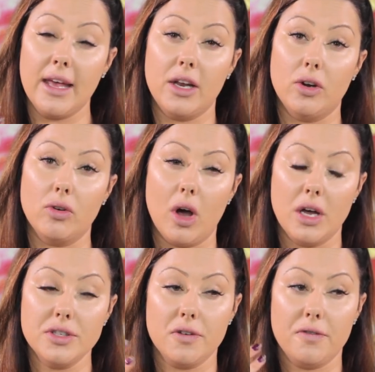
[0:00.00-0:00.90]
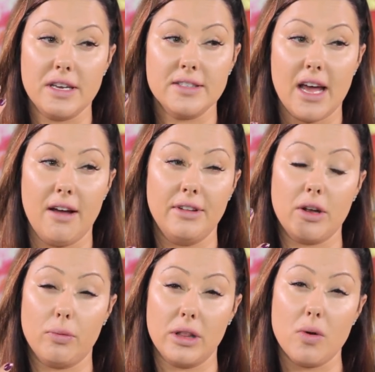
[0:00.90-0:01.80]
and it'll cause your face to have like
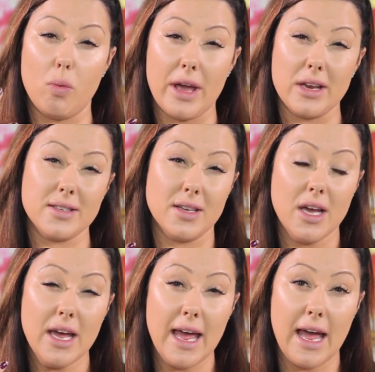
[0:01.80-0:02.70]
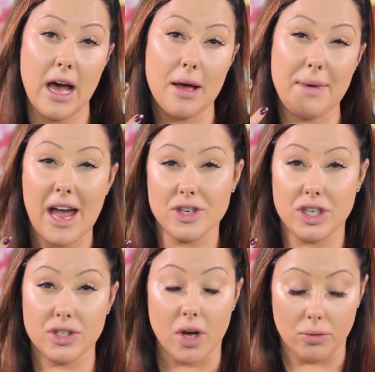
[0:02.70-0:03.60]
a really white um,
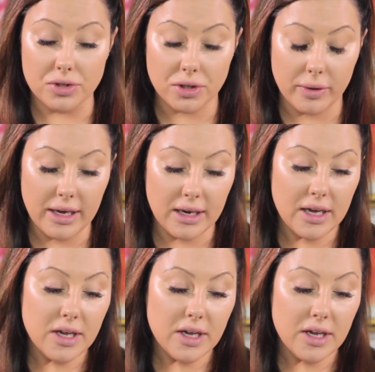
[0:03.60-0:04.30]
ashy tone to it.